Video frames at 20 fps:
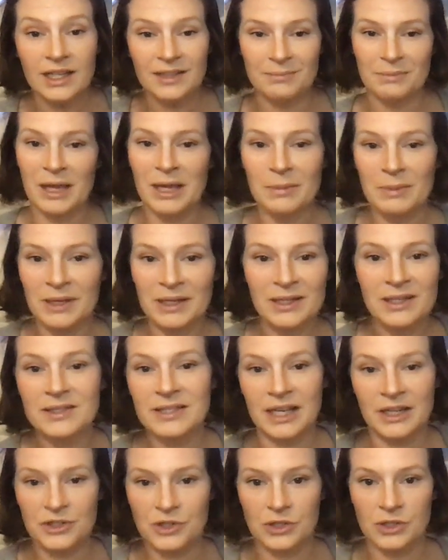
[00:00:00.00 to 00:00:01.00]
maybe it is
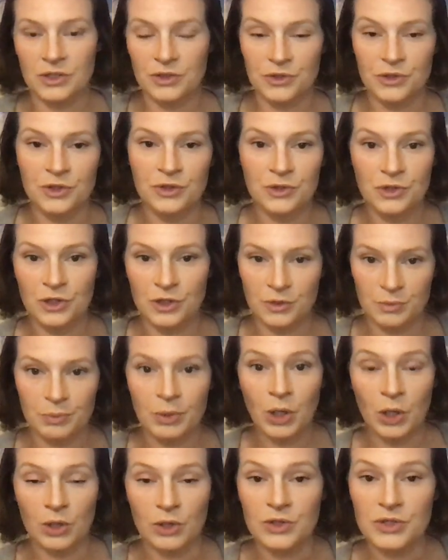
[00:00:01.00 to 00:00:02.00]
actually your, your
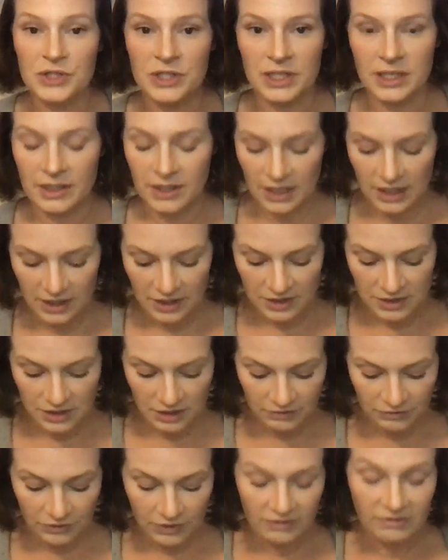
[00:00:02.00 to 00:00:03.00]
person in a
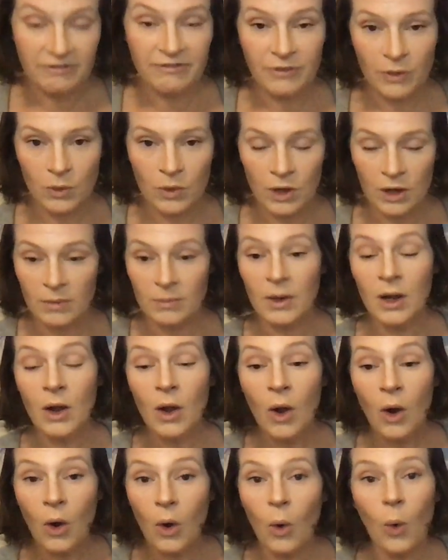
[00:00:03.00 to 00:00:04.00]
different form,
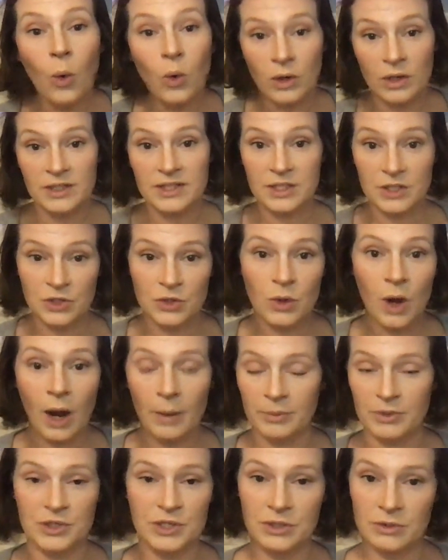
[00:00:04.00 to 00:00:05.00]
or it's a new
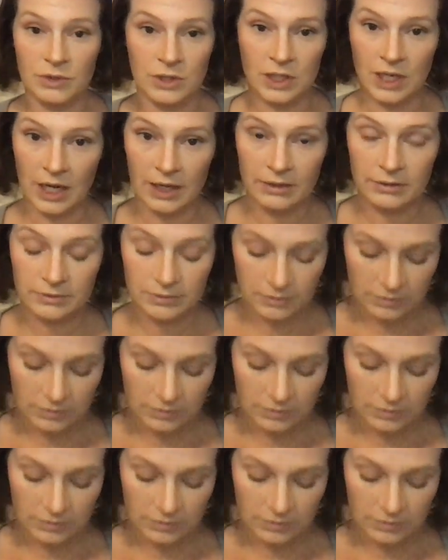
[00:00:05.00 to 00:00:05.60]
opportunity.